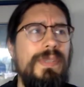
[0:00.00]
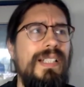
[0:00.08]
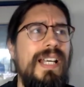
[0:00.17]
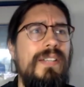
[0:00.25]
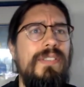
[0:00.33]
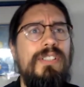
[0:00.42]
a
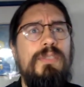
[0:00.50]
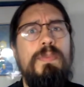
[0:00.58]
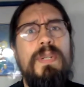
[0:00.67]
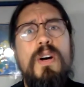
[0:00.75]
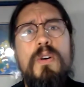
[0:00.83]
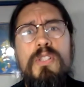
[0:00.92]
lot of
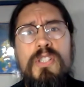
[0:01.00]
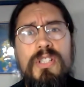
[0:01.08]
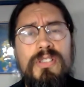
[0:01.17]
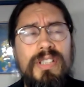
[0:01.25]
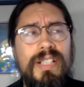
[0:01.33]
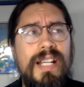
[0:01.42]

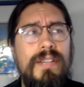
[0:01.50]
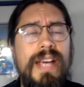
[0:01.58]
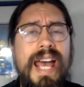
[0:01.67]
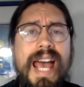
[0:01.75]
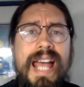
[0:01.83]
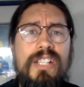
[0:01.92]
explosions, a lot of
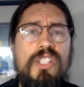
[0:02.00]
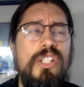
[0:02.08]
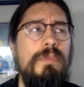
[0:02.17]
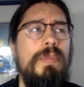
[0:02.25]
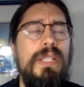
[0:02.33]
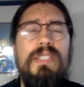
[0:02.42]

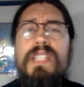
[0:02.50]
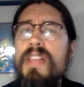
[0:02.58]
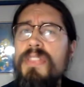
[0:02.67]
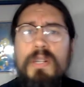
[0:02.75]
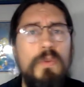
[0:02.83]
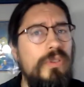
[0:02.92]
action, but
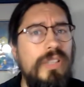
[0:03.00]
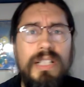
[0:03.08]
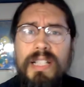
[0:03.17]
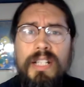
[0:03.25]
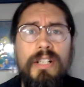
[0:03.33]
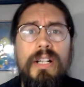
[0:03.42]
nothing was
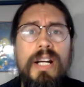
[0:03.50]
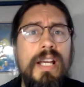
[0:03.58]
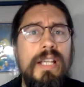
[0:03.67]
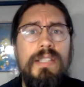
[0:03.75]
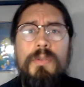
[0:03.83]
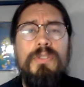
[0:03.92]
clear.
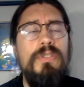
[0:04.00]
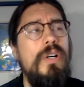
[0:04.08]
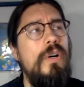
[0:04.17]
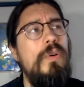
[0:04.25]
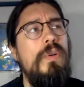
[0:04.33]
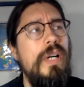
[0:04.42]
There was
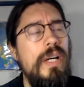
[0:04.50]
no